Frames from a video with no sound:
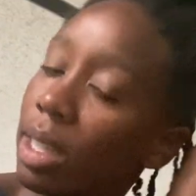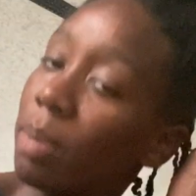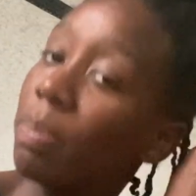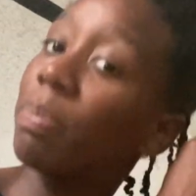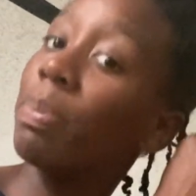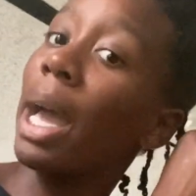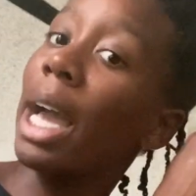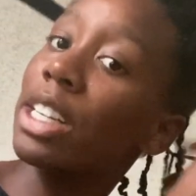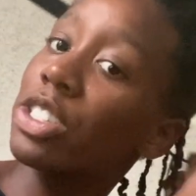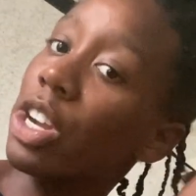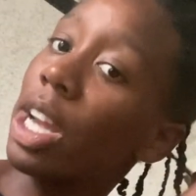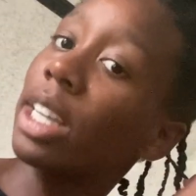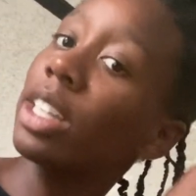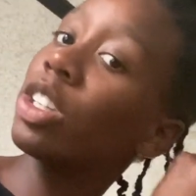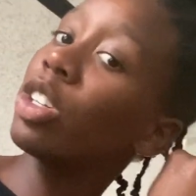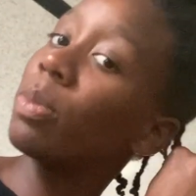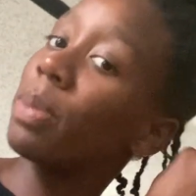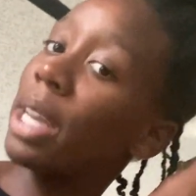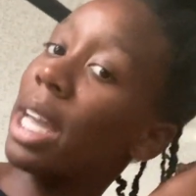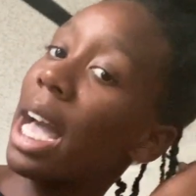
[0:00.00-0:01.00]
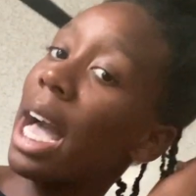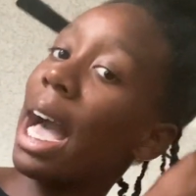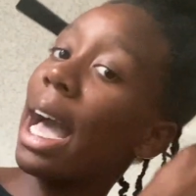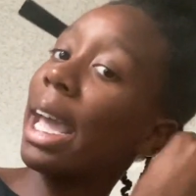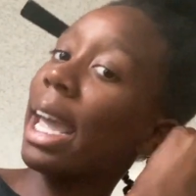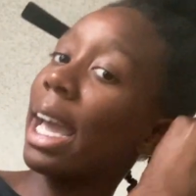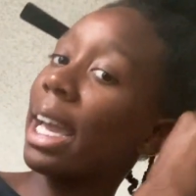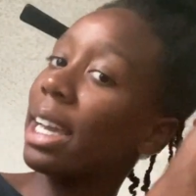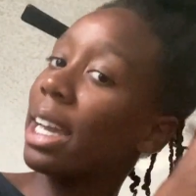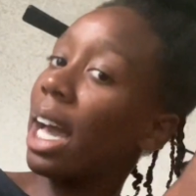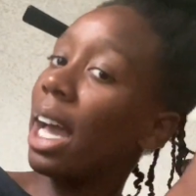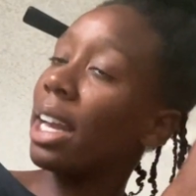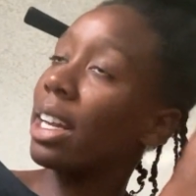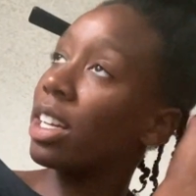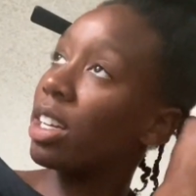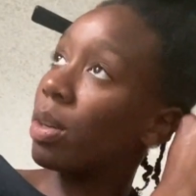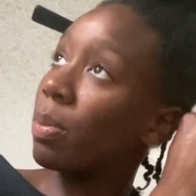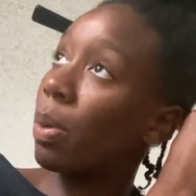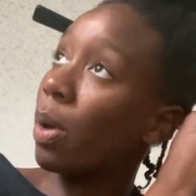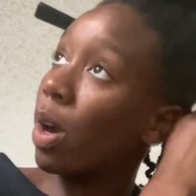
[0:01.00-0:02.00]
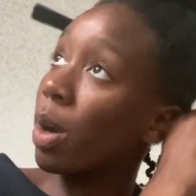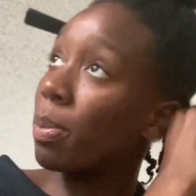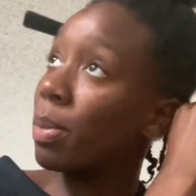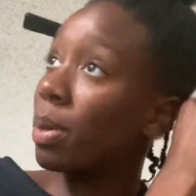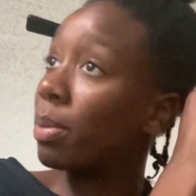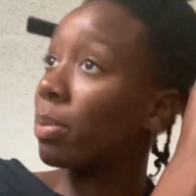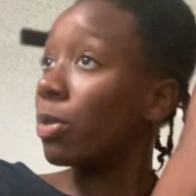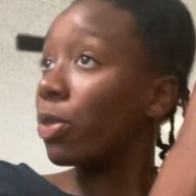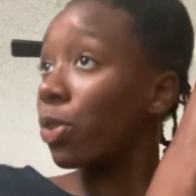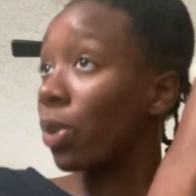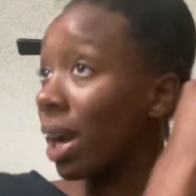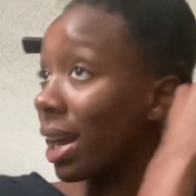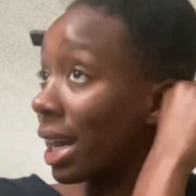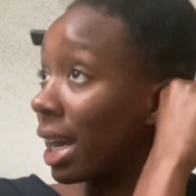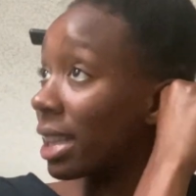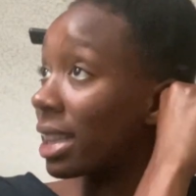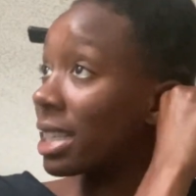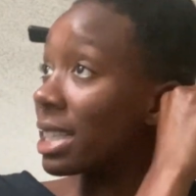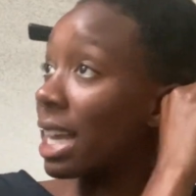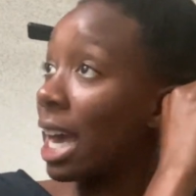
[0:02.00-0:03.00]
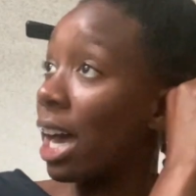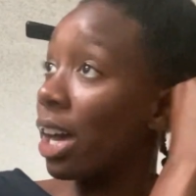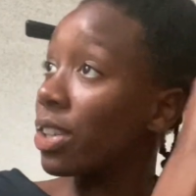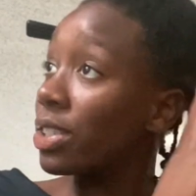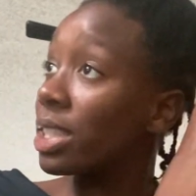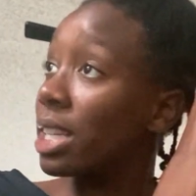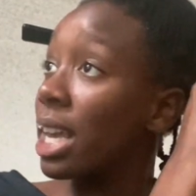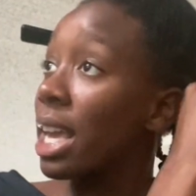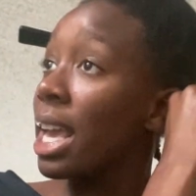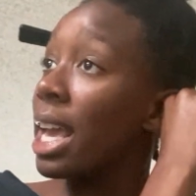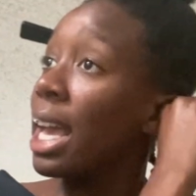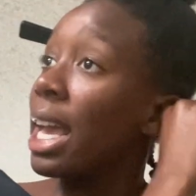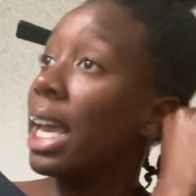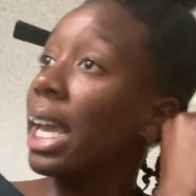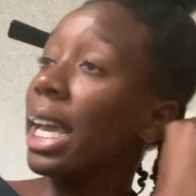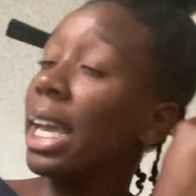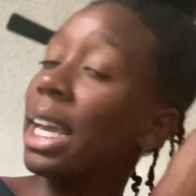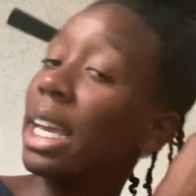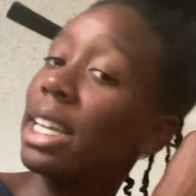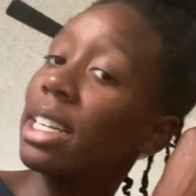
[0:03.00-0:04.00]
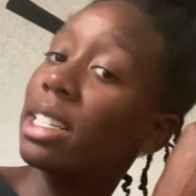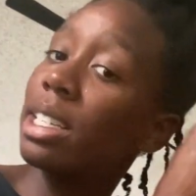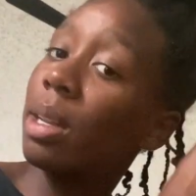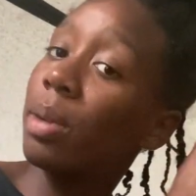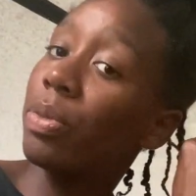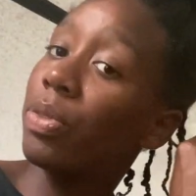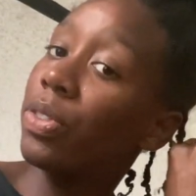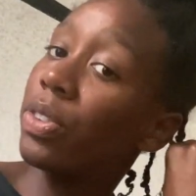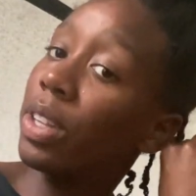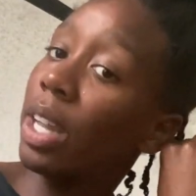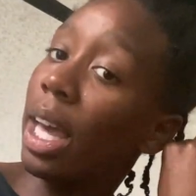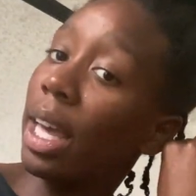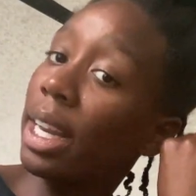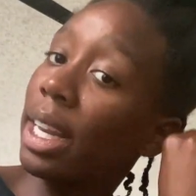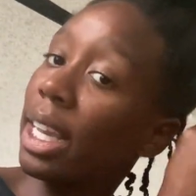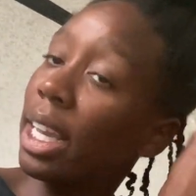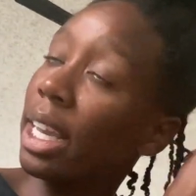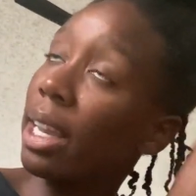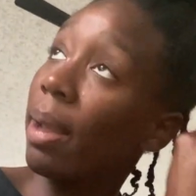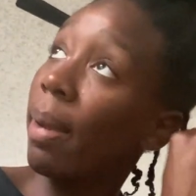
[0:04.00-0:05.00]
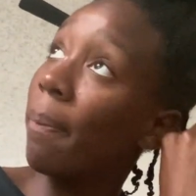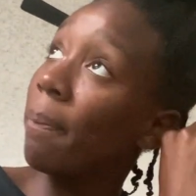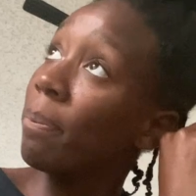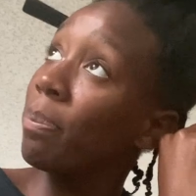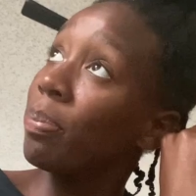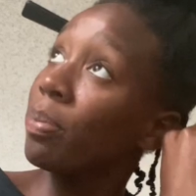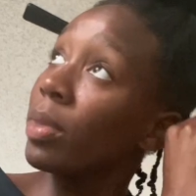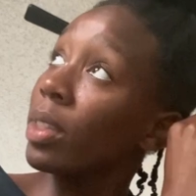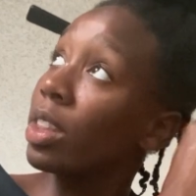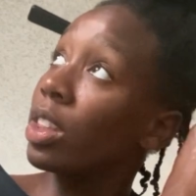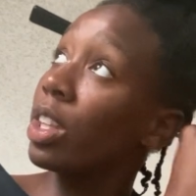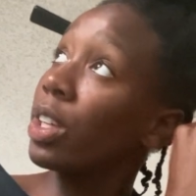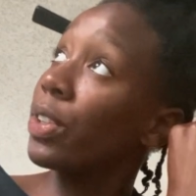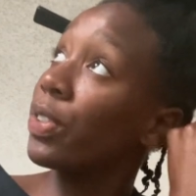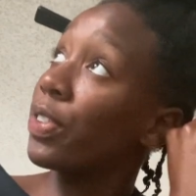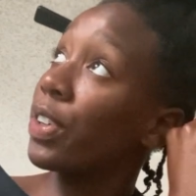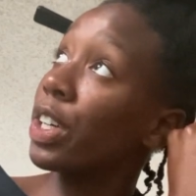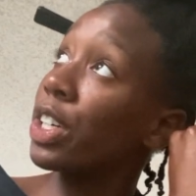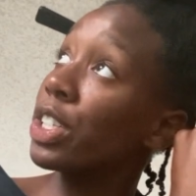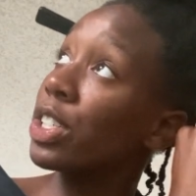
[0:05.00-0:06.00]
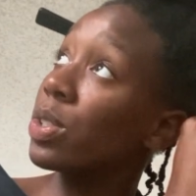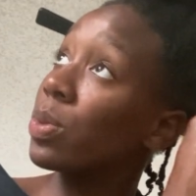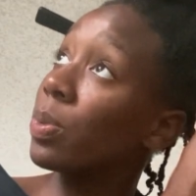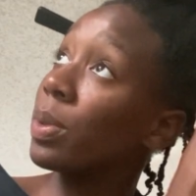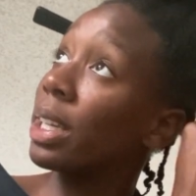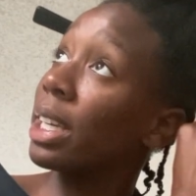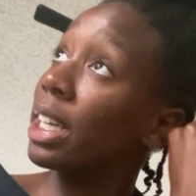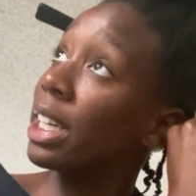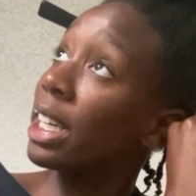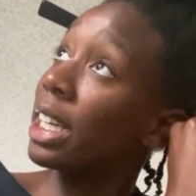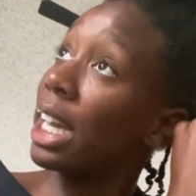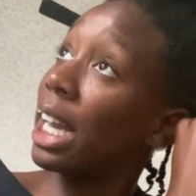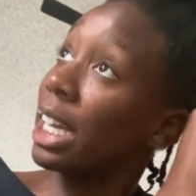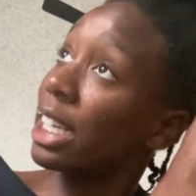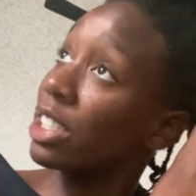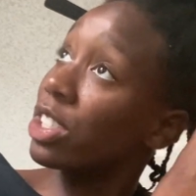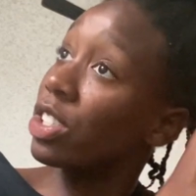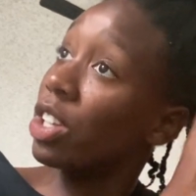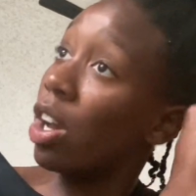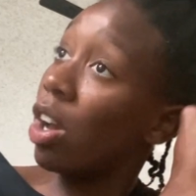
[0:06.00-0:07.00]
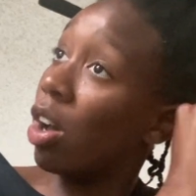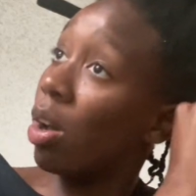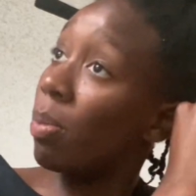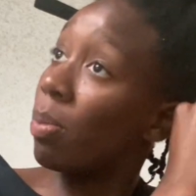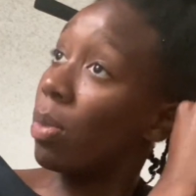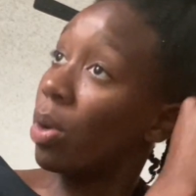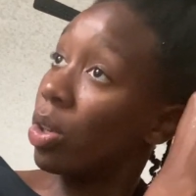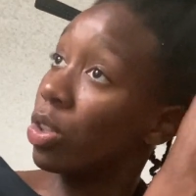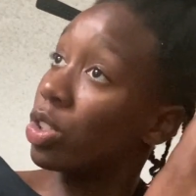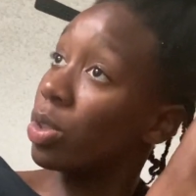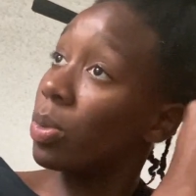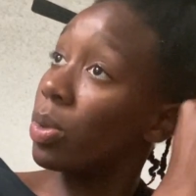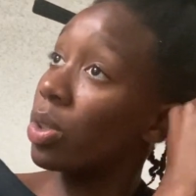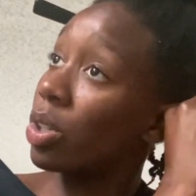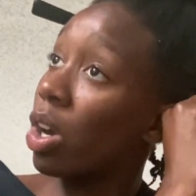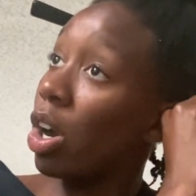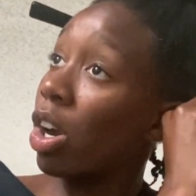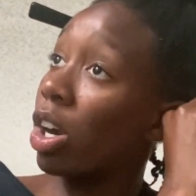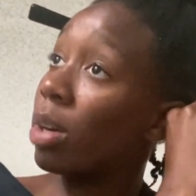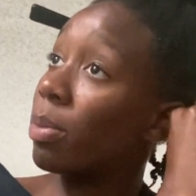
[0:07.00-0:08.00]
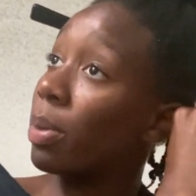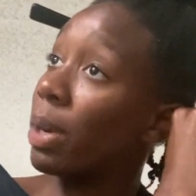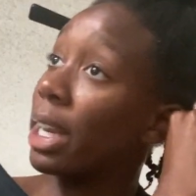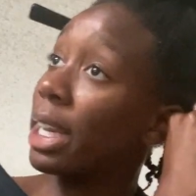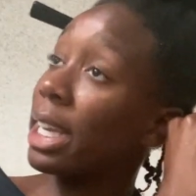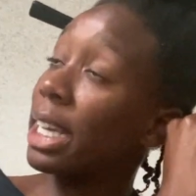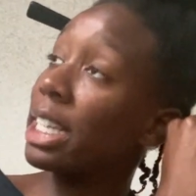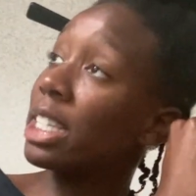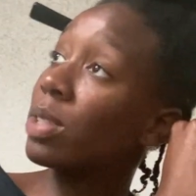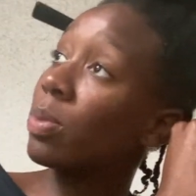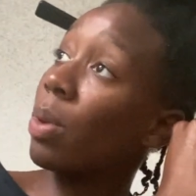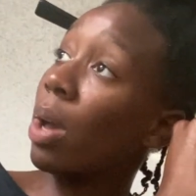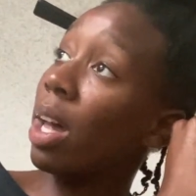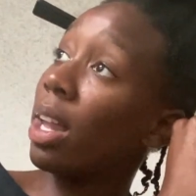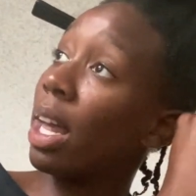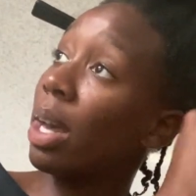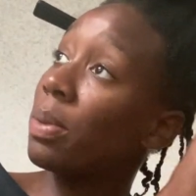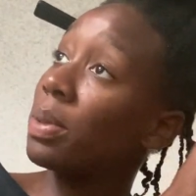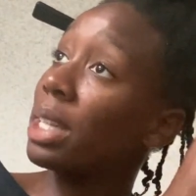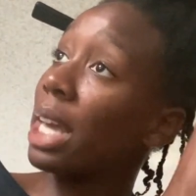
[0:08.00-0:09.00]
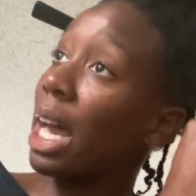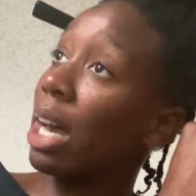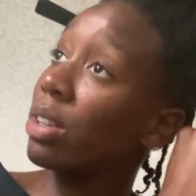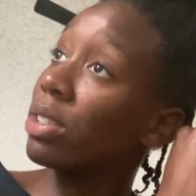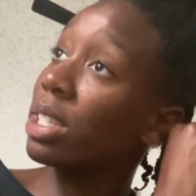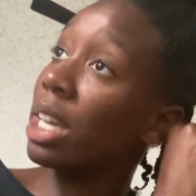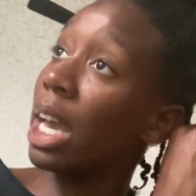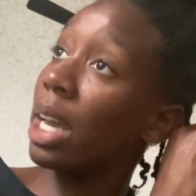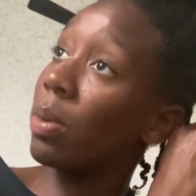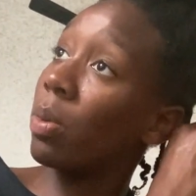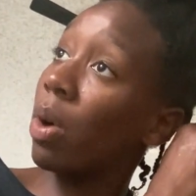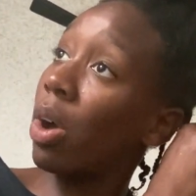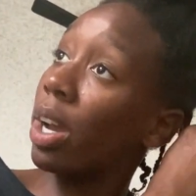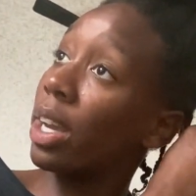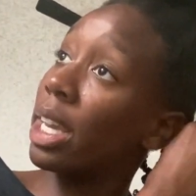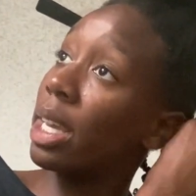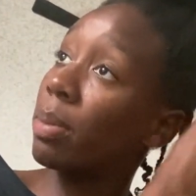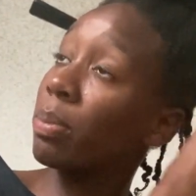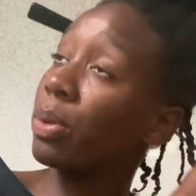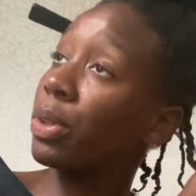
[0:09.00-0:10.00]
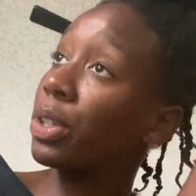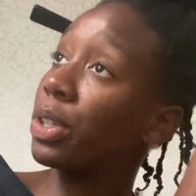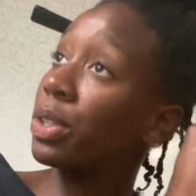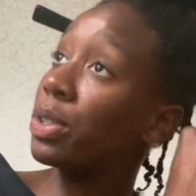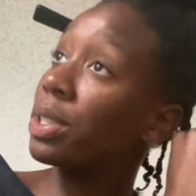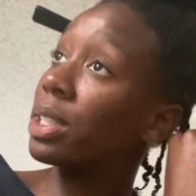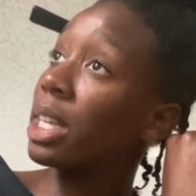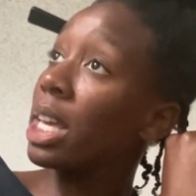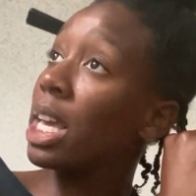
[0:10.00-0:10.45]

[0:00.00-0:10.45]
backtrack a little bit. I had gotten an apartment before I got this house. It ended up flooding the first week. I saw multiple car break-ins while I was outside walking Bruce,